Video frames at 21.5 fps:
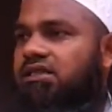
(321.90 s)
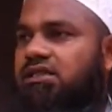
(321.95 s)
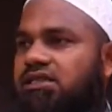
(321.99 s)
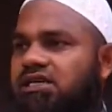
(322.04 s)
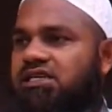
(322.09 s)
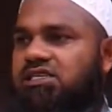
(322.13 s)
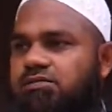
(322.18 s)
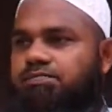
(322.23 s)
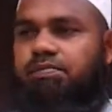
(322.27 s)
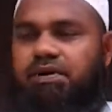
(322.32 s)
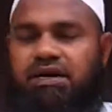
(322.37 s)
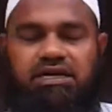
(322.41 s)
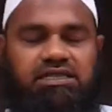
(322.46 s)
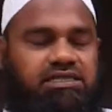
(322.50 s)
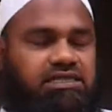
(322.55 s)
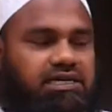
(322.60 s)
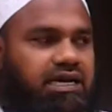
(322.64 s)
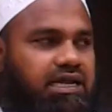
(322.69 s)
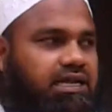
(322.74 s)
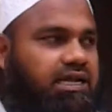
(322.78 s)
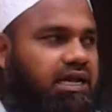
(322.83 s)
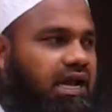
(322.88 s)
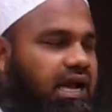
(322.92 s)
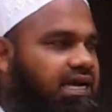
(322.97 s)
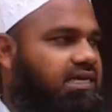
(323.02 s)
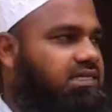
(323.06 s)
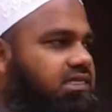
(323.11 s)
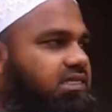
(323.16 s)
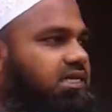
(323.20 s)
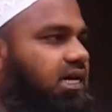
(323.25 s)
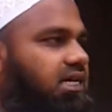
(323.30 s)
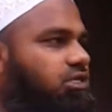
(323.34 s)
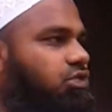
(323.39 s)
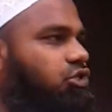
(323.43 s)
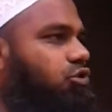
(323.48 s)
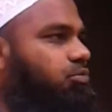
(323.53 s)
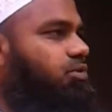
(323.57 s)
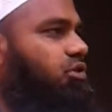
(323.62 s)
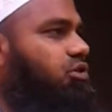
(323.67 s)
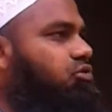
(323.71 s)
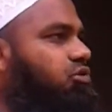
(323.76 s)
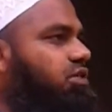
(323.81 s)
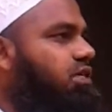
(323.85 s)
this person has
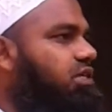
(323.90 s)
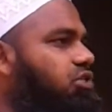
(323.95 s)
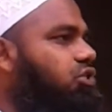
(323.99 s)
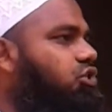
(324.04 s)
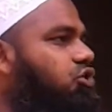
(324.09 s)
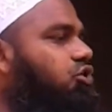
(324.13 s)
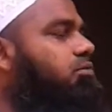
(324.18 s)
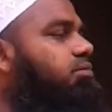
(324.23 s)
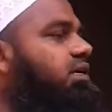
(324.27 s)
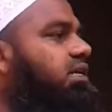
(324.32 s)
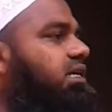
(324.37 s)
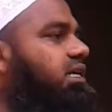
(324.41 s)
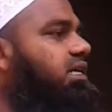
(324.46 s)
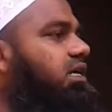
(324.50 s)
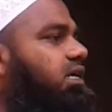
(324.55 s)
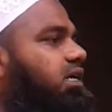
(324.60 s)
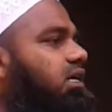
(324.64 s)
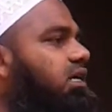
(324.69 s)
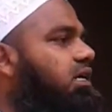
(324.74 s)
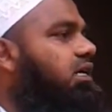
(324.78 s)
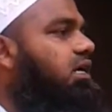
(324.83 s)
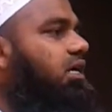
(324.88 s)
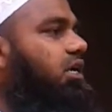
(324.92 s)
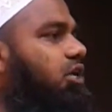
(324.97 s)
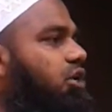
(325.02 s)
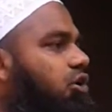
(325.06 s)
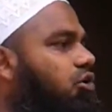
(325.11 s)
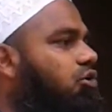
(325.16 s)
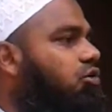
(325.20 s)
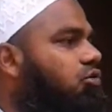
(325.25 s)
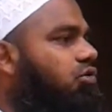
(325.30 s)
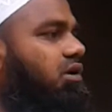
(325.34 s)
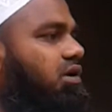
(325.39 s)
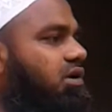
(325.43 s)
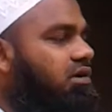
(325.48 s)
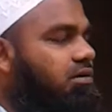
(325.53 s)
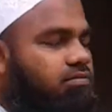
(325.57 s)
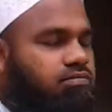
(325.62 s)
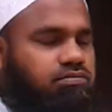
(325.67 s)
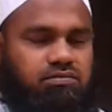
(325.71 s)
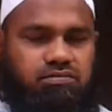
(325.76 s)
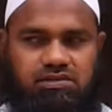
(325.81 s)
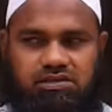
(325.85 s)
contributed so many,
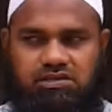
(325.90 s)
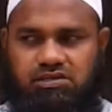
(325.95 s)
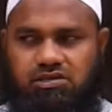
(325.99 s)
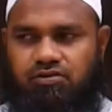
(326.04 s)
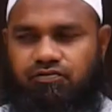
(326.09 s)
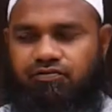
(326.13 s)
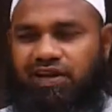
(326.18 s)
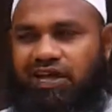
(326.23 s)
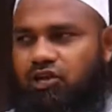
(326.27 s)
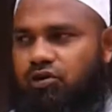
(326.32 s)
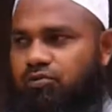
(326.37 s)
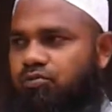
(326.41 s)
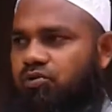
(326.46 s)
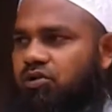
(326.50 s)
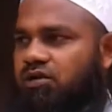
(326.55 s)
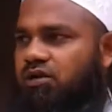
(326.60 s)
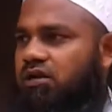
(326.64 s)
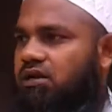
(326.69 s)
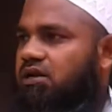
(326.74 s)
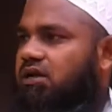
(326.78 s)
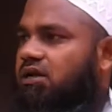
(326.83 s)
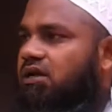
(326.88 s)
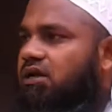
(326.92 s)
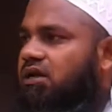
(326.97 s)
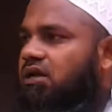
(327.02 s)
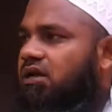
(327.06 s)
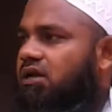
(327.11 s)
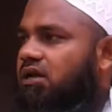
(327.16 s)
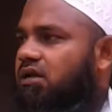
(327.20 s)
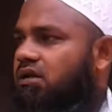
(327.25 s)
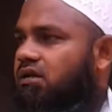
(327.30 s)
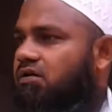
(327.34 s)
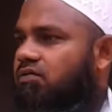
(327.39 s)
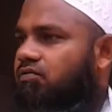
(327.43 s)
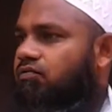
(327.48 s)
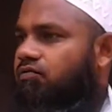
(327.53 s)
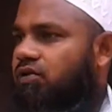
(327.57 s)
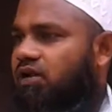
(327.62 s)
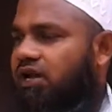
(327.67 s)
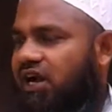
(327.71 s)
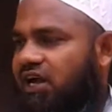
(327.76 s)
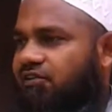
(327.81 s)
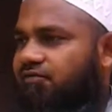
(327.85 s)
valuable
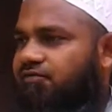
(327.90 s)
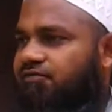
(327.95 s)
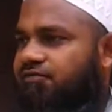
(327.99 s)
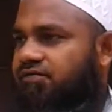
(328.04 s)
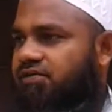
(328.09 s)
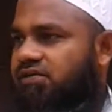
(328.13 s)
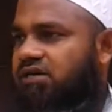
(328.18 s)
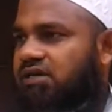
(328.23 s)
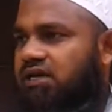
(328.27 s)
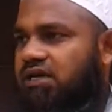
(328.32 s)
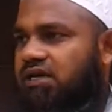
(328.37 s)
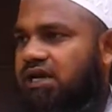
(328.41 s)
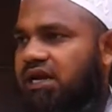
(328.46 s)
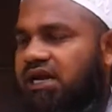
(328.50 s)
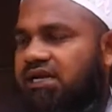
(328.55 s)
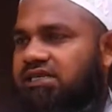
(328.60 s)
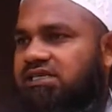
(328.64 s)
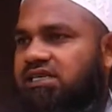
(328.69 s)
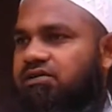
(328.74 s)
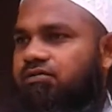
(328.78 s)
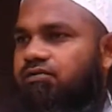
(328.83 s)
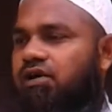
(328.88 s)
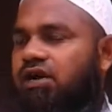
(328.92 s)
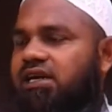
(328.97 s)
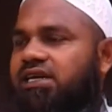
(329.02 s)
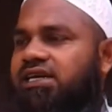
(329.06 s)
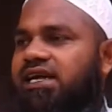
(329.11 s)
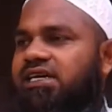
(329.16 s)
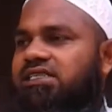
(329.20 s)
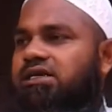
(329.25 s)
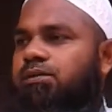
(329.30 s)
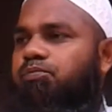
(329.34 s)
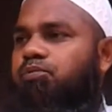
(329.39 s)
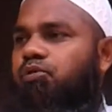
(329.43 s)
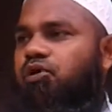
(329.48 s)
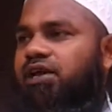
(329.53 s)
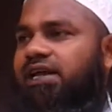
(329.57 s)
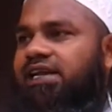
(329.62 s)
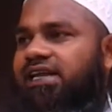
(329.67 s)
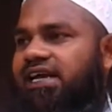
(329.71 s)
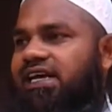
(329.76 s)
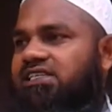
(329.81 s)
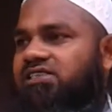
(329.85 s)
life, as he worked as a
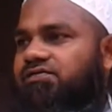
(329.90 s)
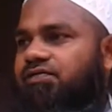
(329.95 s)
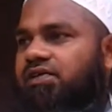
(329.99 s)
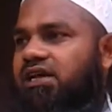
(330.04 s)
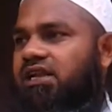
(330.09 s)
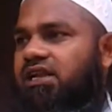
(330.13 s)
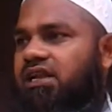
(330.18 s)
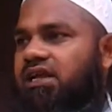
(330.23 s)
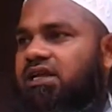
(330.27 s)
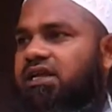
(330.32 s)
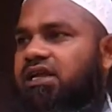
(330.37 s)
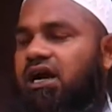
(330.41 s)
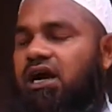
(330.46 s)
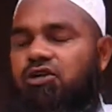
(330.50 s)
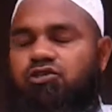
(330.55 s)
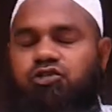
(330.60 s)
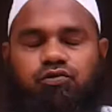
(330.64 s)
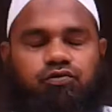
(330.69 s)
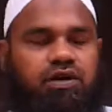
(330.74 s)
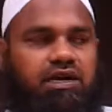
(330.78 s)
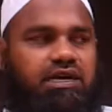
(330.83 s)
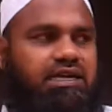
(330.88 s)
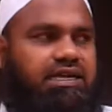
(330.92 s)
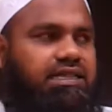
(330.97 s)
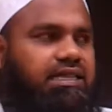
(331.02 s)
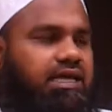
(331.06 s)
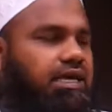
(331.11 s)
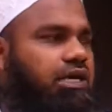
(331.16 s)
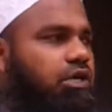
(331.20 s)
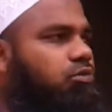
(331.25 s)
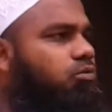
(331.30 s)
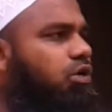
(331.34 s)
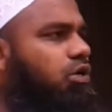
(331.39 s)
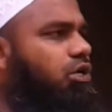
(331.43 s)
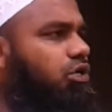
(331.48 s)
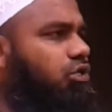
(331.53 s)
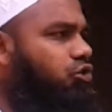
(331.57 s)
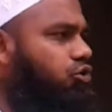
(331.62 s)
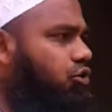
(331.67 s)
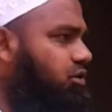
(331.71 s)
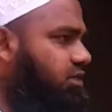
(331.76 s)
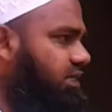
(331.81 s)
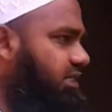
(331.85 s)
poet as well. He also worked in the human
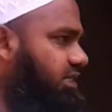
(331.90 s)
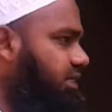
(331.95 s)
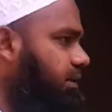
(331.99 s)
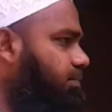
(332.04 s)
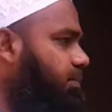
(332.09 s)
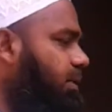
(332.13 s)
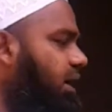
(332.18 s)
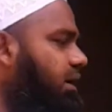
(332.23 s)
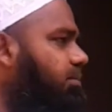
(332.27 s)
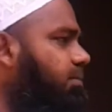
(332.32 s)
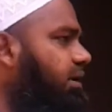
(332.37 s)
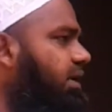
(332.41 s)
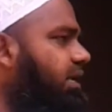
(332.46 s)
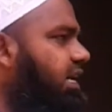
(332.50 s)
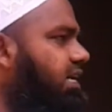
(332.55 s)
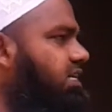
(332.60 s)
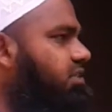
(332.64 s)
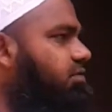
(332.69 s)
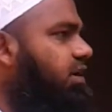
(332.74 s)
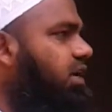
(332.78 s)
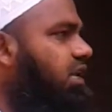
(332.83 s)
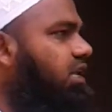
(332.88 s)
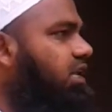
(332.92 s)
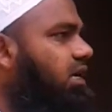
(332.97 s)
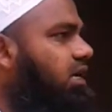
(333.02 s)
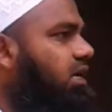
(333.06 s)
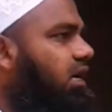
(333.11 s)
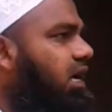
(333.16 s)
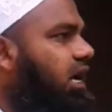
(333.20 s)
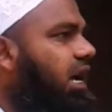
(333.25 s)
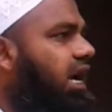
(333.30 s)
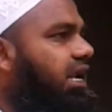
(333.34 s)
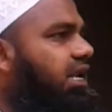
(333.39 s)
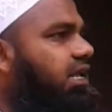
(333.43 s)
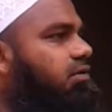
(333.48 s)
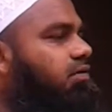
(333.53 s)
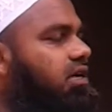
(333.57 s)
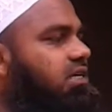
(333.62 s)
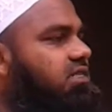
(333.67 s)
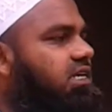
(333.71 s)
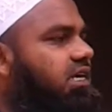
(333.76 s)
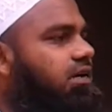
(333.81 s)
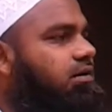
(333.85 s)
resources department as well, and he
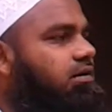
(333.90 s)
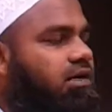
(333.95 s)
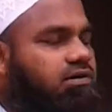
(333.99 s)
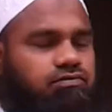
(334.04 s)
was